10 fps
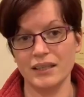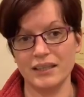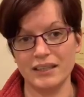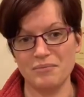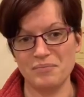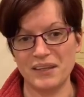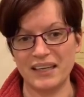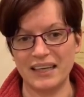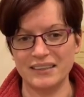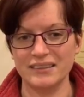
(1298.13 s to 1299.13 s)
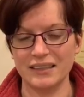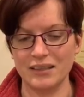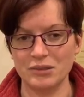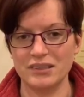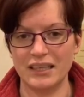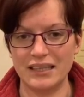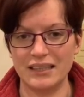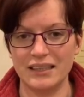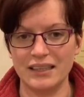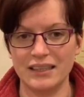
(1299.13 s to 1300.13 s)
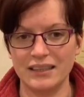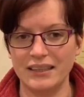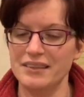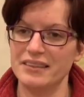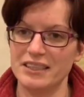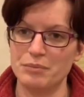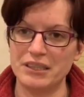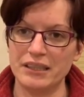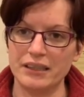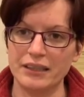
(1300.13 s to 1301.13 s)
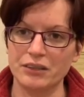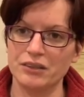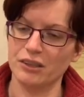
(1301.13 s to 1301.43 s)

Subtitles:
And I would say linseed is particularly good.